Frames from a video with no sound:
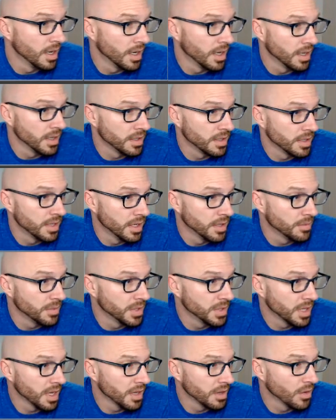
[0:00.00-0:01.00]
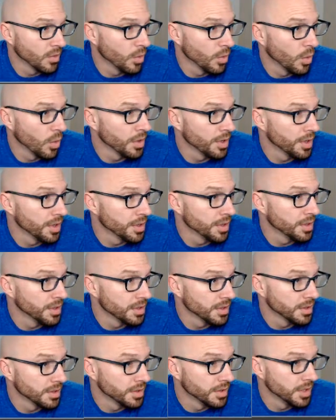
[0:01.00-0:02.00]
Tibbs got the Warriors.
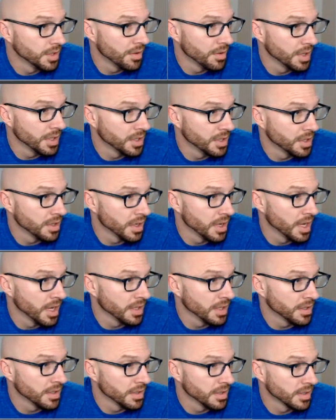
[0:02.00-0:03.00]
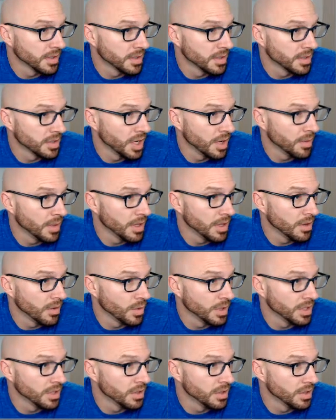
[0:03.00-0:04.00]
J Rich, the Nets. Jamie, the
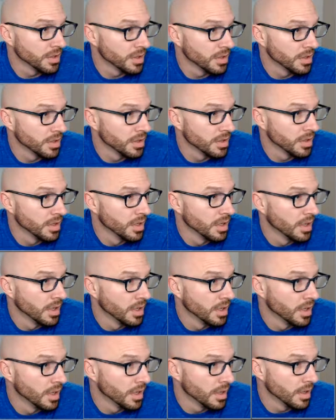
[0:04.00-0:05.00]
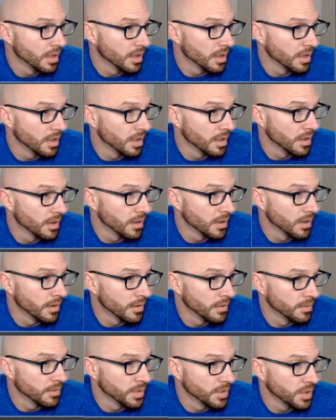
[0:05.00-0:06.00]
Wizards.
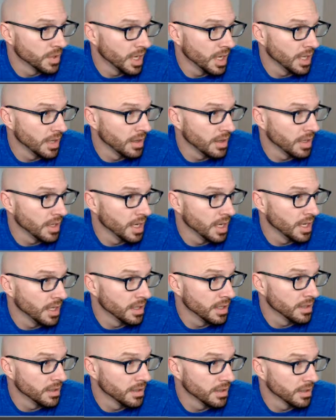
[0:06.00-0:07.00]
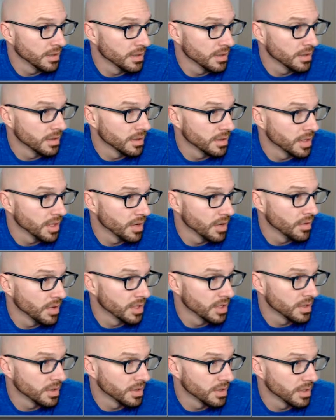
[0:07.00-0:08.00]
Shane, the Kings. J Rich,
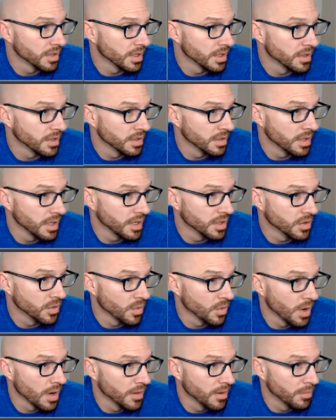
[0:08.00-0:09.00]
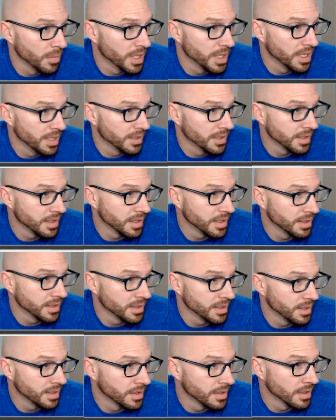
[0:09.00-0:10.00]
the Suns. Angel Red, the
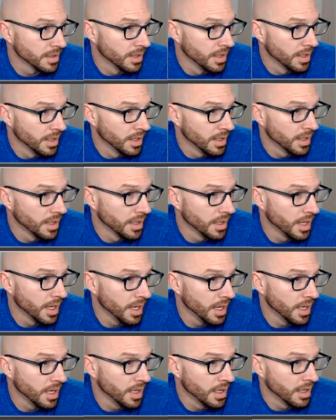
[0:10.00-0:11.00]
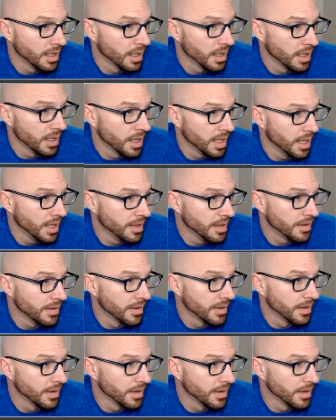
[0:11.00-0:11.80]
Pistons. Kid, Heat.